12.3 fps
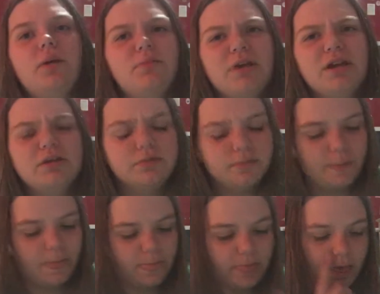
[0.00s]
not Mead.
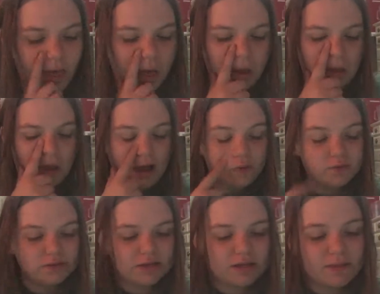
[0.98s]
I
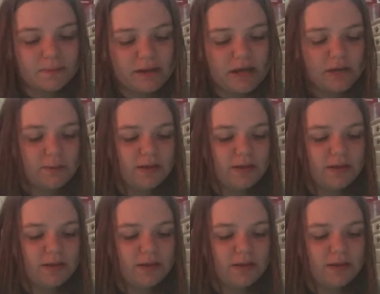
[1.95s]
was thinking Mead